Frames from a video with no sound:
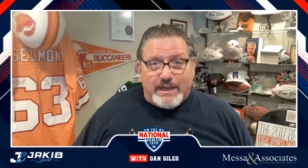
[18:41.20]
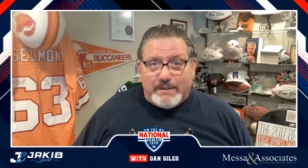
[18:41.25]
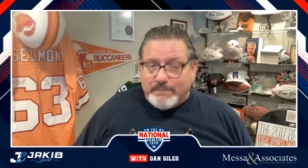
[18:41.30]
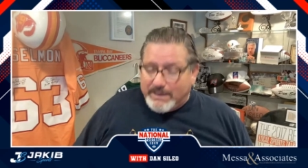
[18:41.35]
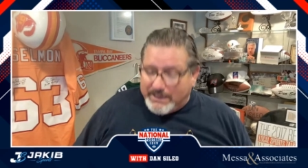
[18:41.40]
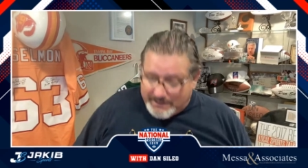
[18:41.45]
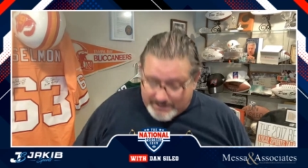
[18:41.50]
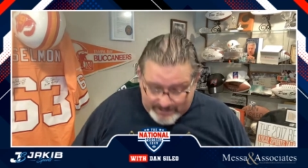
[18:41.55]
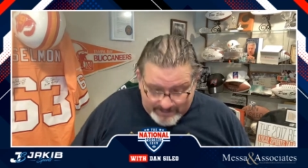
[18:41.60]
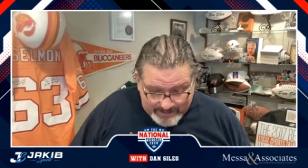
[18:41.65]
I
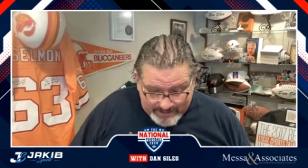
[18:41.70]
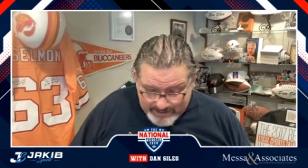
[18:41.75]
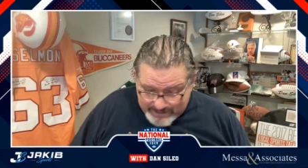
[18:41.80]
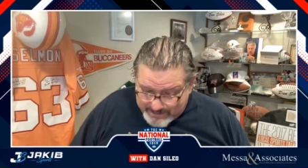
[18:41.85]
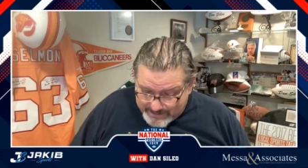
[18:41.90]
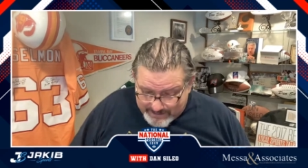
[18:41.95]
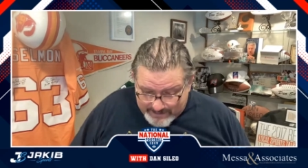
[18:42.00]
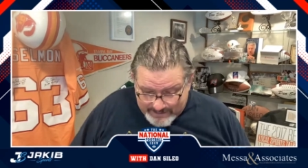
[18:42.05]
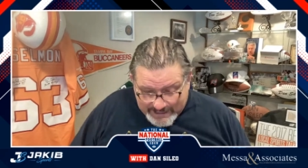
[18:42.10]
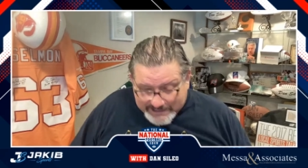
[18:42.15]
mean,
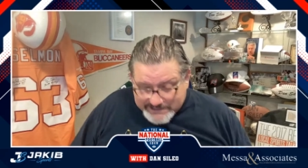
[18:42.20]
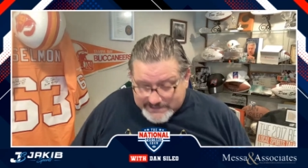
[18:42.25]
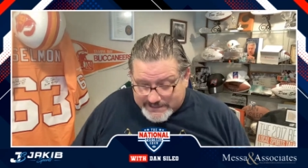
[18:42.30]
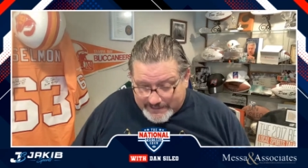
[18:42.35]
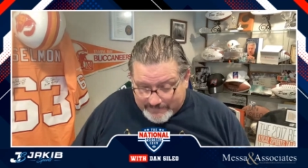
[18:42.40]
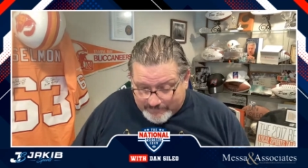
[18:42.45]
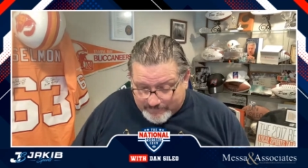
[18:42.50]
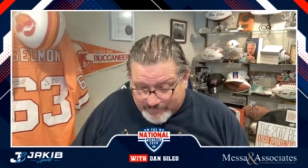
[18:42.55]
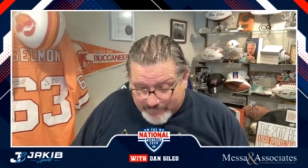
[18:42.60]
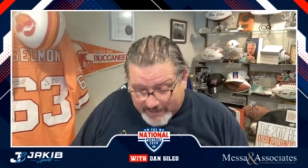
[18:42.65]
that
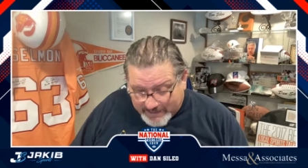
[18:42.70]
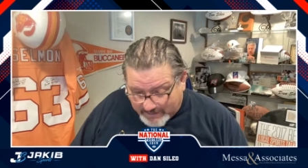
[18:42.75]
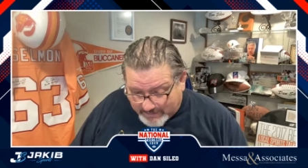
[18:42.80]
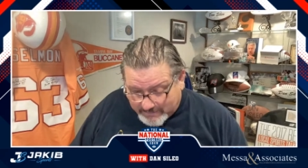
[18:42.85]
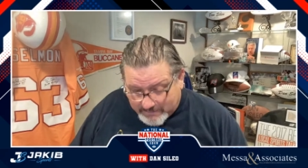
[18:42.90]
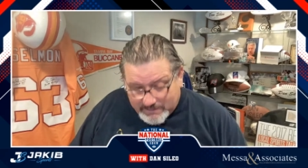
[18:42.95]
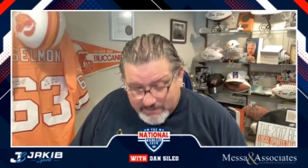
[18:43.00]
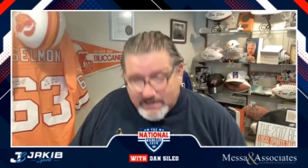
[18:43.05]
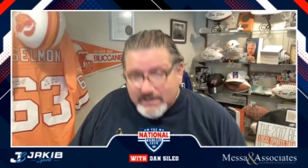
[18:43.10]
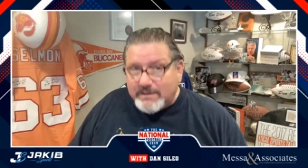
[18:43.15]
team
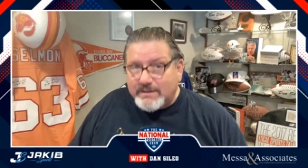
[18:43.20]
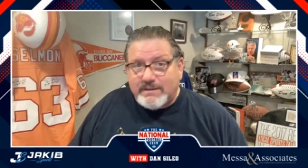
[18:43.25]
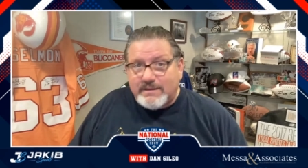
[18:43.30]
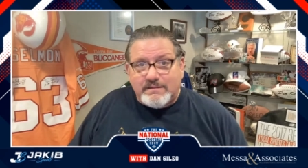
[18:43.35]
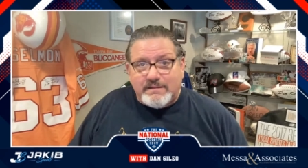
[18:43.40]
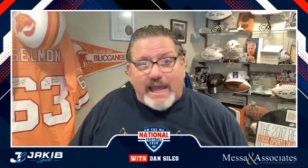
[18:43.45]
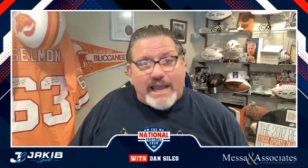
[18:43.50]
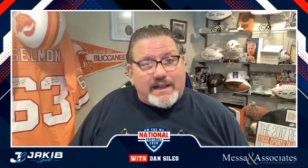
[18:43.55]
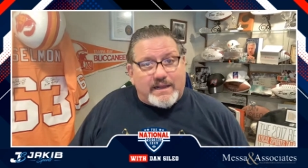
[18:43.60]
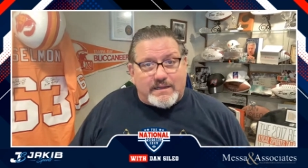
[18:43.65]
fell
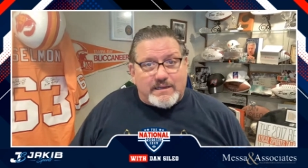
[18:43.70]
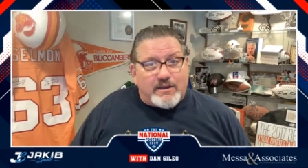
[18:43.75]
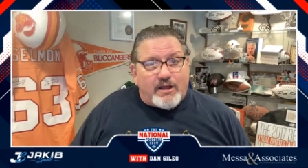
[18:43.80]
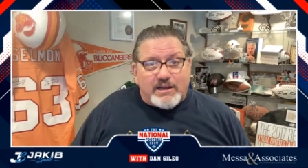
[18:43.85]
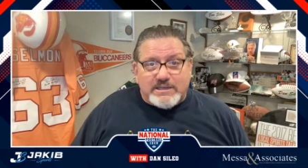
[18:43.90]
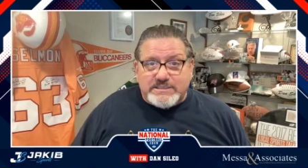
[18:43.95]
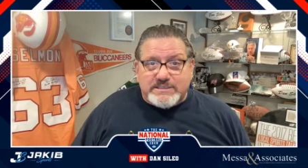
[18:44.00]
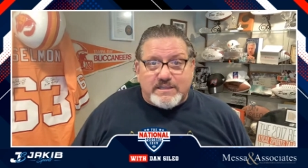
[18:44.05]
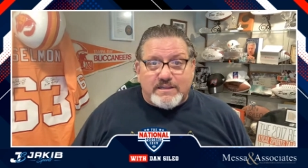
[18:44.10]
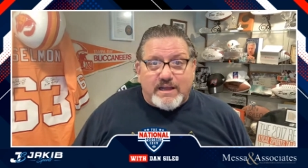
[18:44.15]
like a
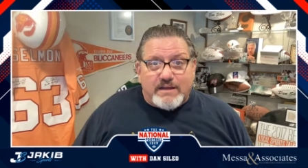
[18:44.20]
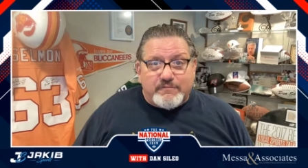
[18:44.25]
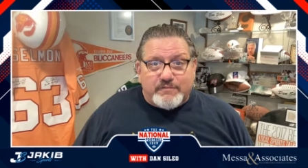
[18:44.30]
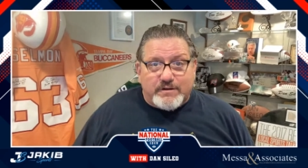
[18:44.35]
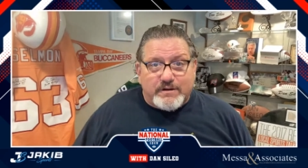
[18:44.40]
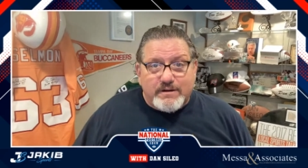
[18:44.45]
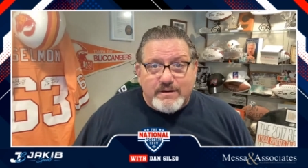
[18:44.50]
lost lover.